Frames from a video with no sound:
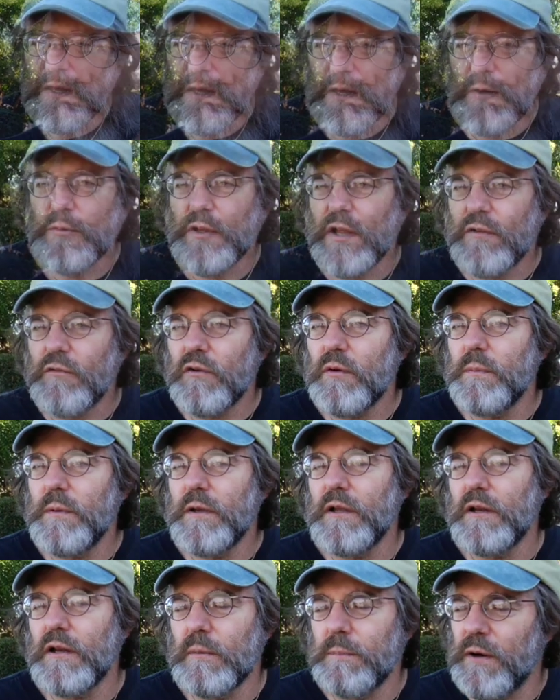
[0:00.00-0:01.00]
I'll never
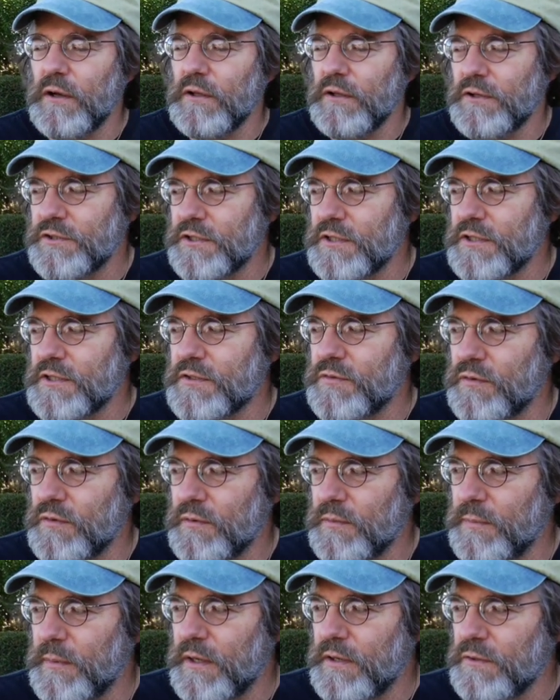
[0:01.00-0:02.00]
be an apologist
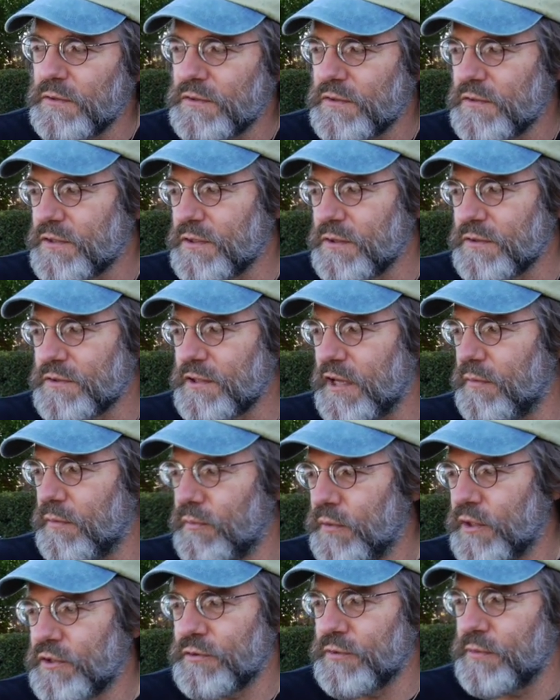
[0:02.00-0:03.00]
for my use of psilocybin
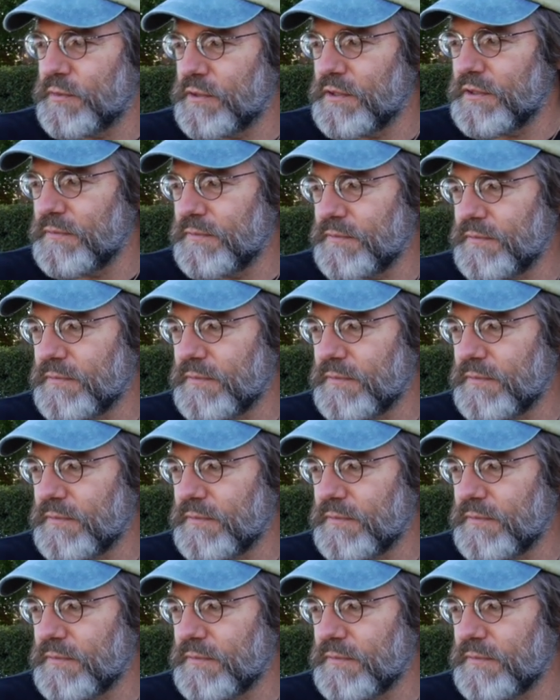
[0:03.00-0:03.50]
mushrooms.